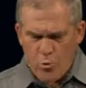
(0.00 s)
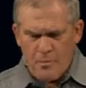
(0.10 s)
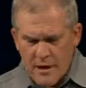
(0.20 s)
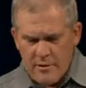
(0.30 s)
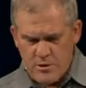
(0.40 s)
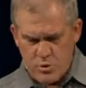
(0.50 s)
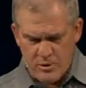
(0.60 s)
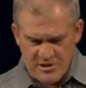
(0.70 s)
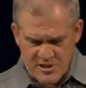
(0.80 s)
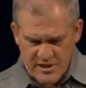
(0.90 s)
parents
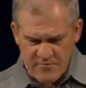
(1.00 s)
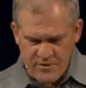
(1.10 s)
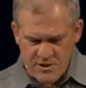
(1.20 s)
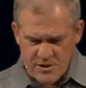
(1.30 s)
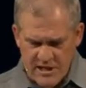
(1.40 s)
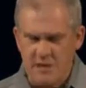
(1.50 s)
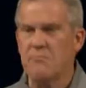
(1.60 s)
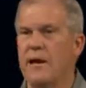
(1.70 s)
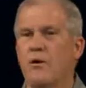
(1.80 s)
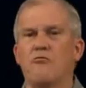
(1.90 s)
received this
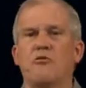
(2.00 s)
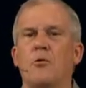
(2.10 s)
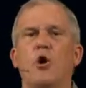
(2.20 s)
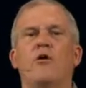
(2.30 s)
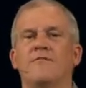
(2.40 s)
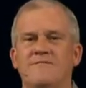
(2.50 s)
email from her.